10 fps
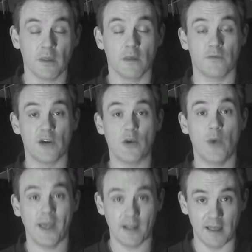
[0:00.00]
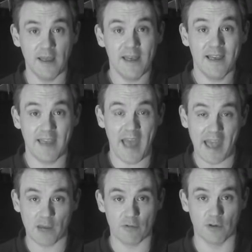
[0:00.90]
you'll very quickly get
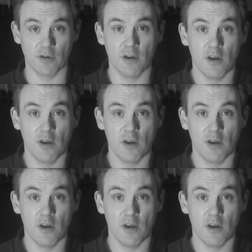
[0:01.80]
accurate